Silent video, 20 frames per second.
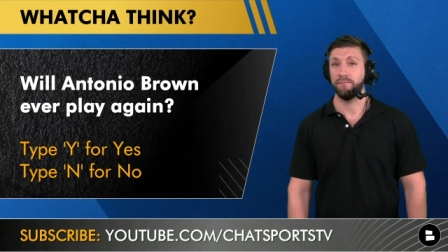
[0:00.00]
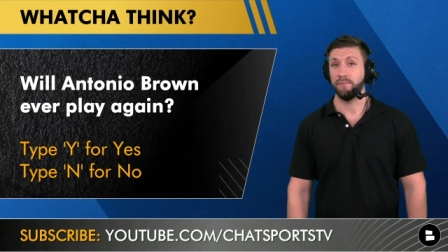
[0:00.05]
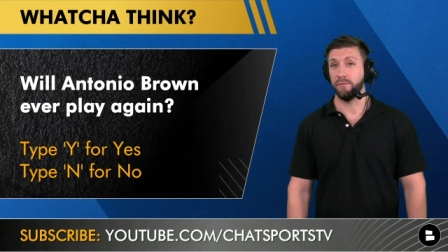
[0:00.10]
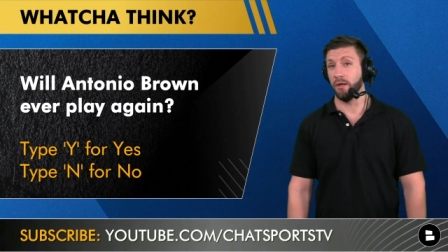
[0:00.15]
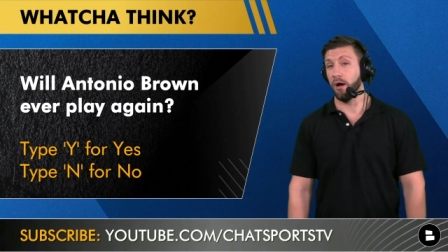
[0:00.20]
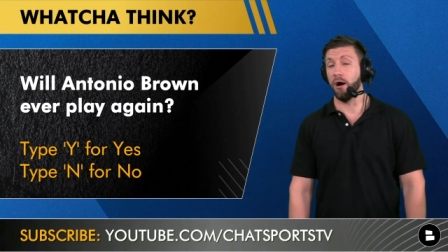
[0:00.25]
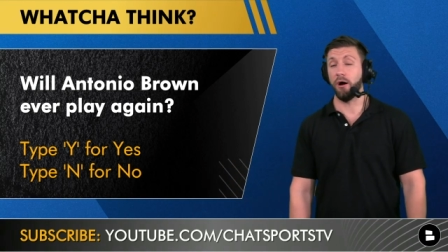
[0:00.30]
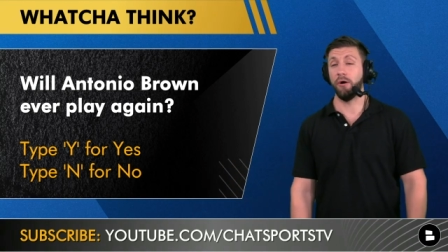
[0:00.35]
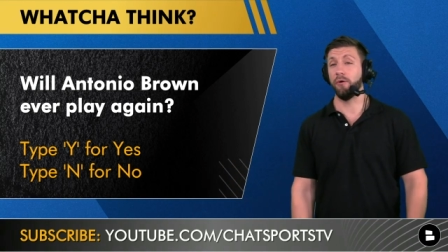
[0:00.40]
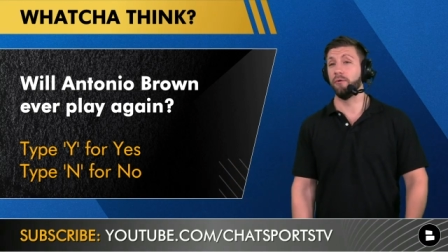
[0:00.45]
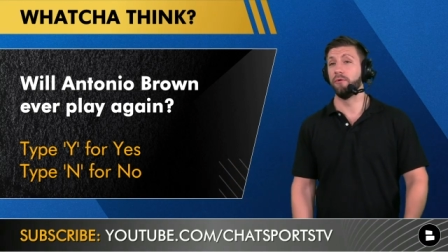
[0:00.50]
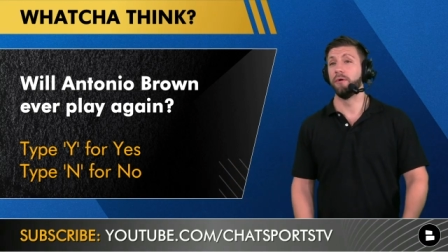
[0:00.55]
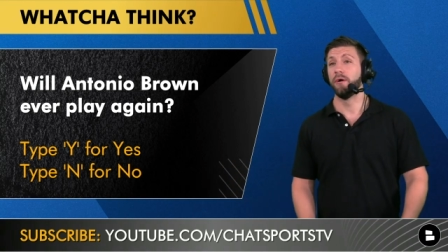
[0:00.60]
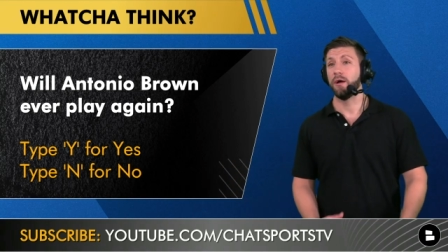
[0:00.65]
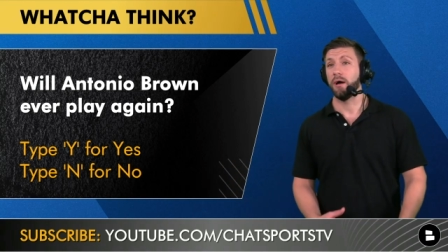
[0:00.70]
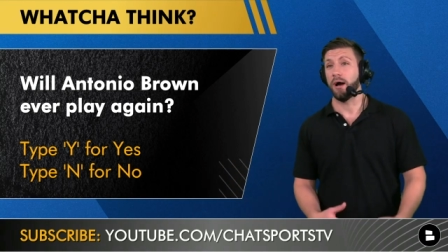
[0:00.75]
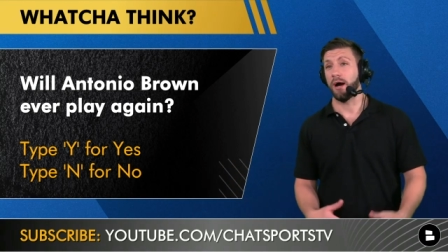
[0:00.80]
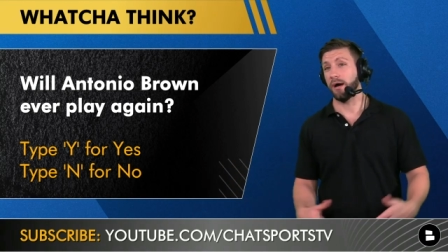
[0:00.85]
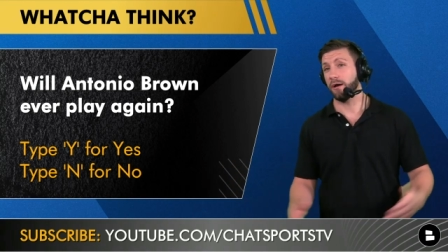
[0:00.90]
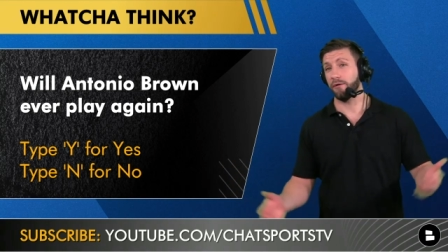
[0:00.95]
no.
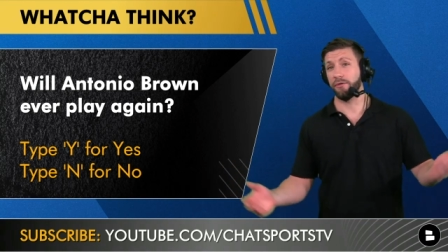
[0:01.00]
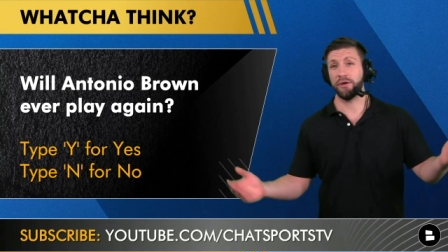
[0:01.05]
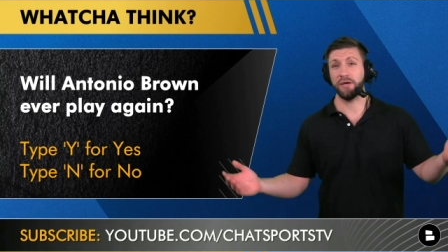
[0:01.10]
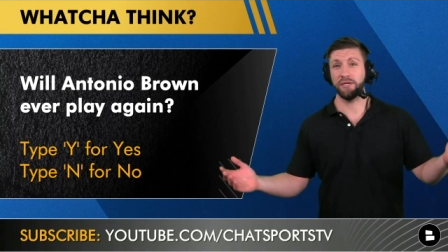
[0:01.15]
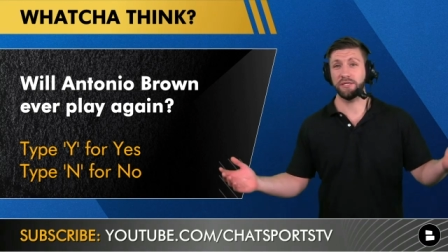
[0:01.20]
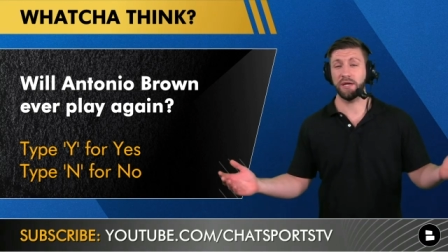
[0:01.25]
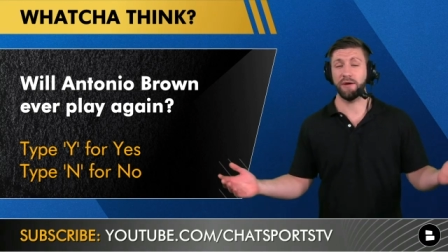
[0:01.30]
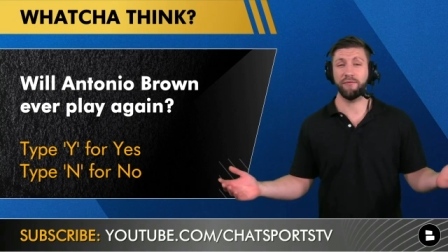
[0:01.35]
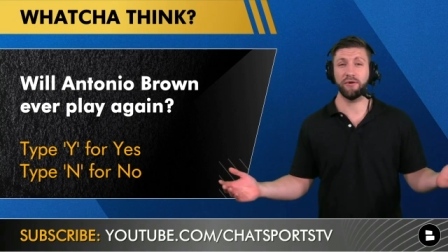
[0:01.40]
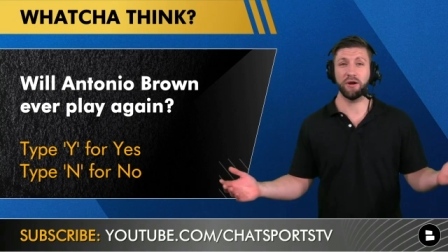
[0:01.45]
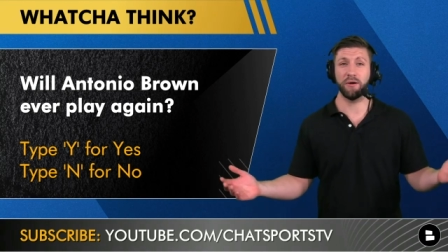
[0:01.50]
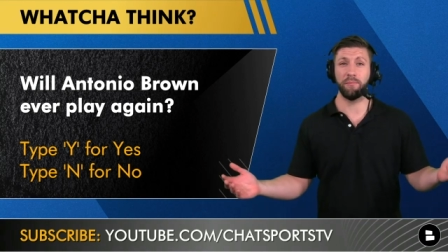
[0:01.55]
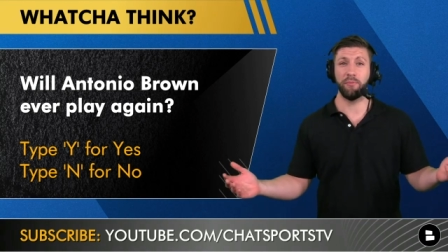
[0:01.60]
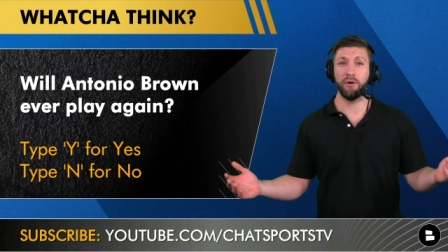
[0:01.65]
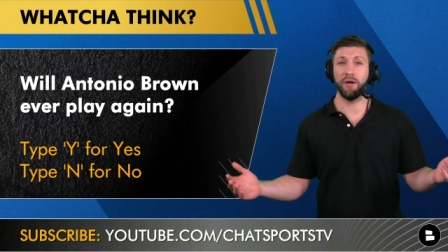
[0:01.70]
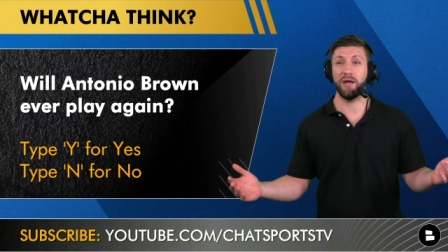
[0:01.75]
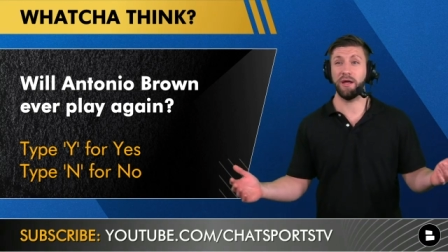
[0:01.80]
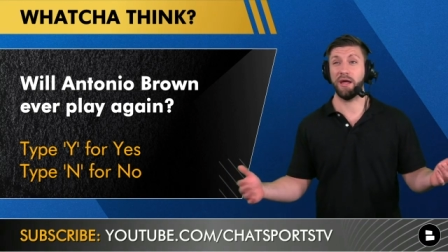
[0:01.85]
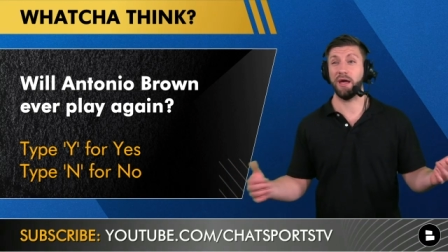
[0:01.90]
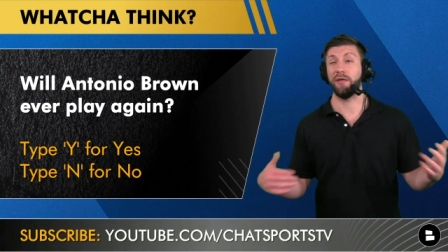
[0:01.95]
I don't think he's ever going to
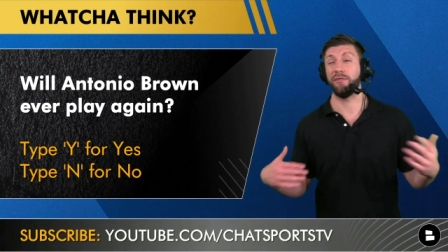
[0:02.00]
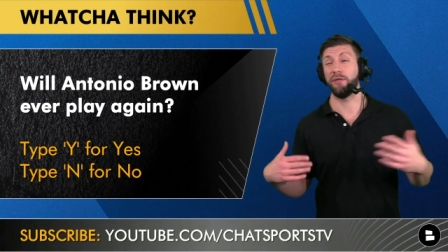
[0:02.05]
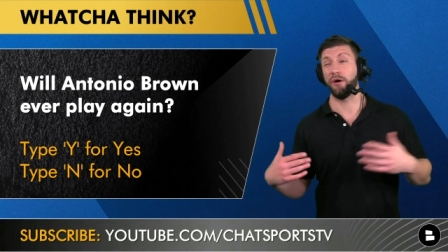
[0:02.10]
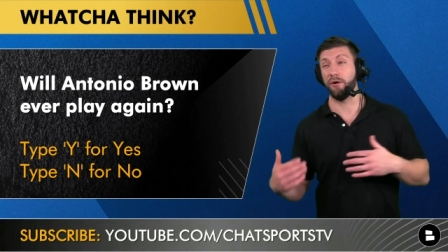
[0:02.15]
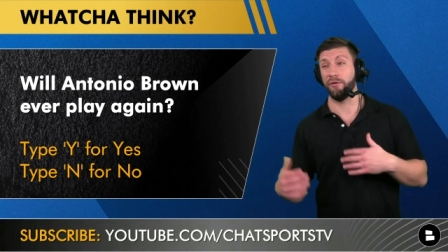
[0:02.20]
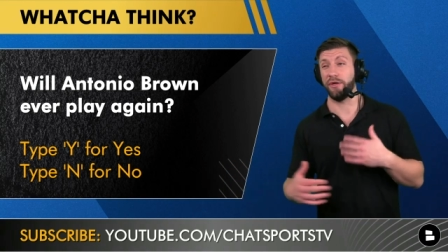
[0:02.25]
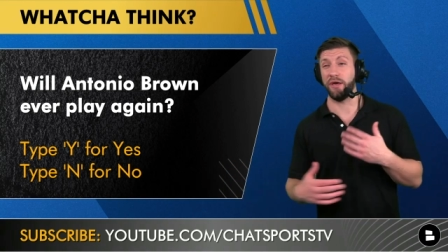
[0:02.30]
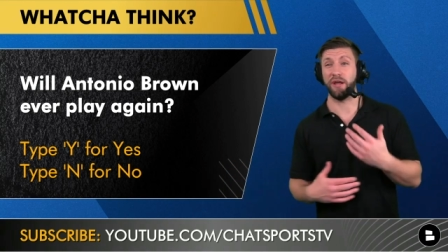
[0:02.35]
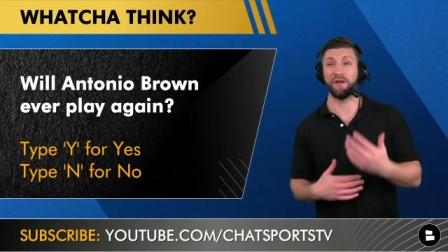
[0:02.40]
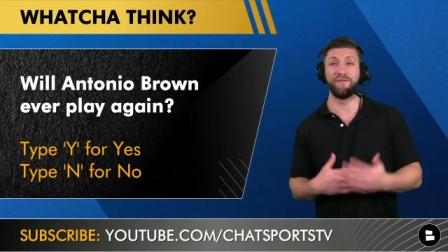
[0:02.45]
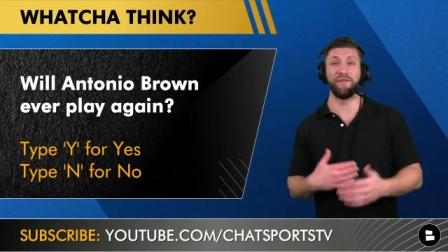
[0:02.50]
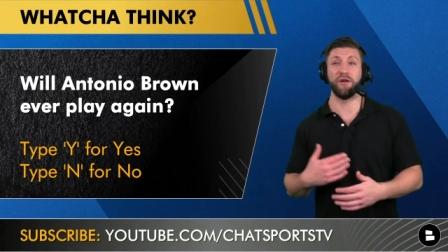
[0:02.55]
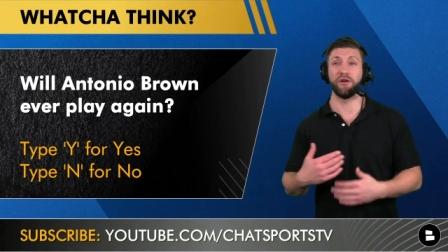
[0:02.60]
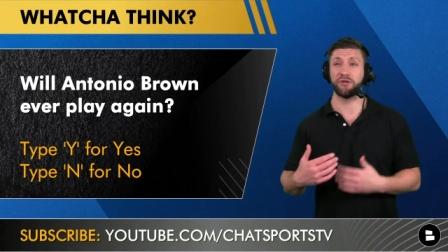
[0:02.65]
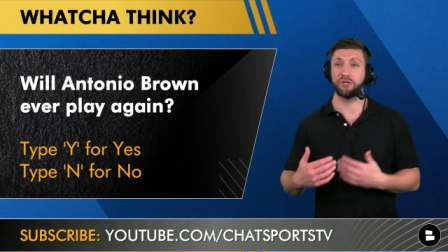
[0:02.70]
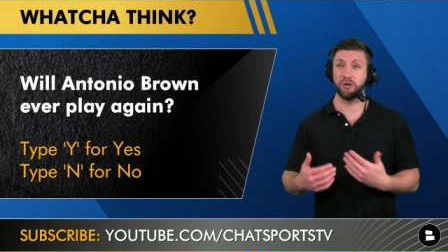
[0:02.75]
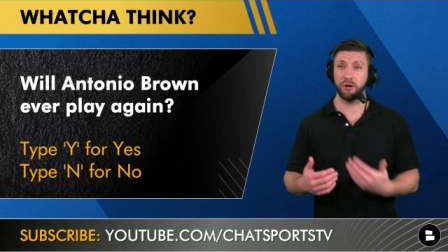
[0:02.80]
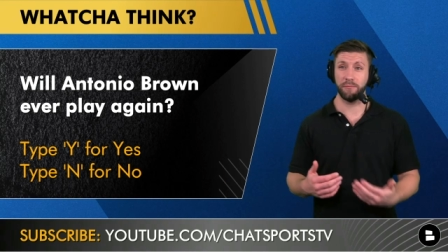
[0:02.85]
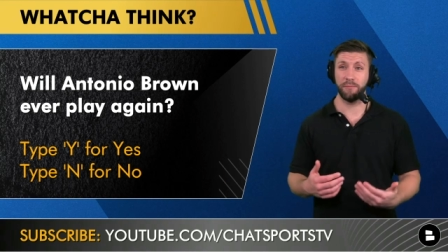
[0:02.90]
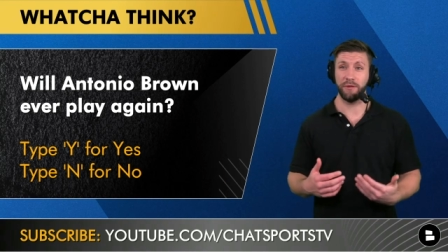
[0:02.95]
play again, though the NFL
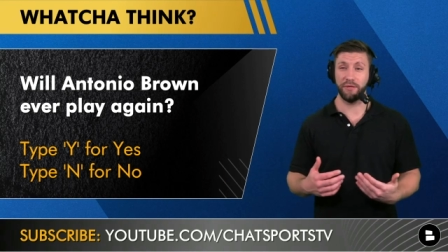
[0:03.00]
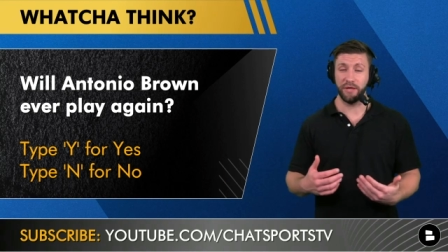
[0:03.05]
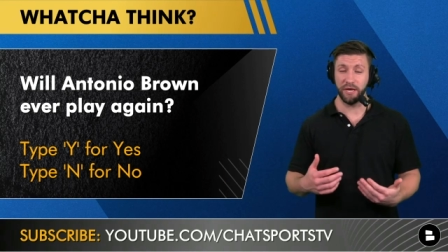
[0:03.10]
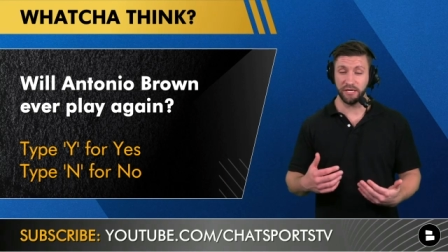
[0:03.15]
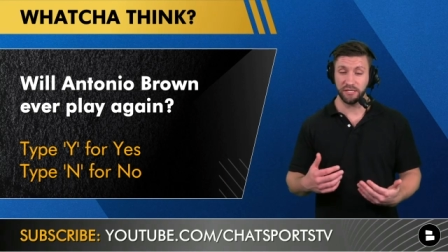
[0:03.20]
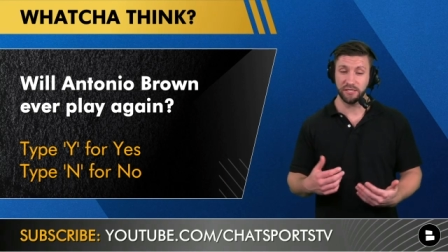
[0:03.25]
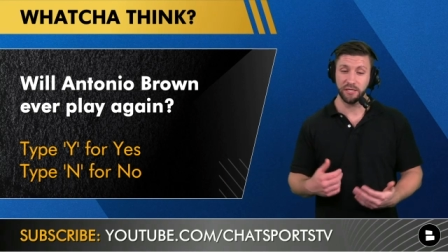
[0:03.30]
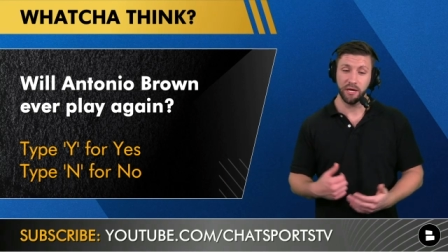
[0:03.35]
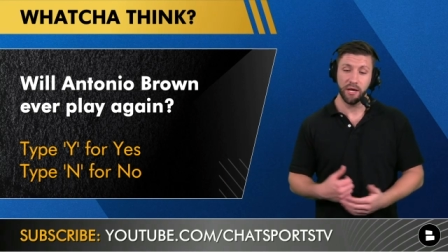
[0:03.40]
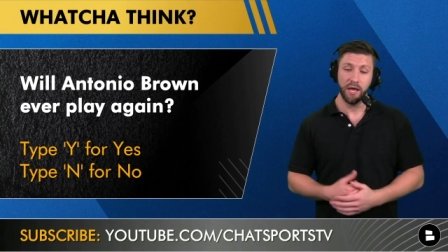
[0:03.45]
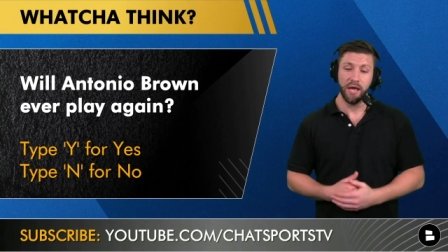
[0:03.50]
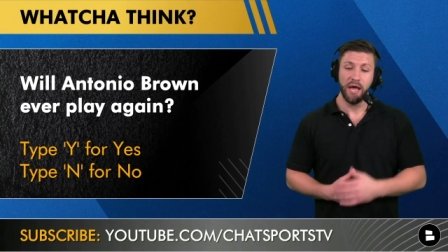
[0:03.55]
showed me this.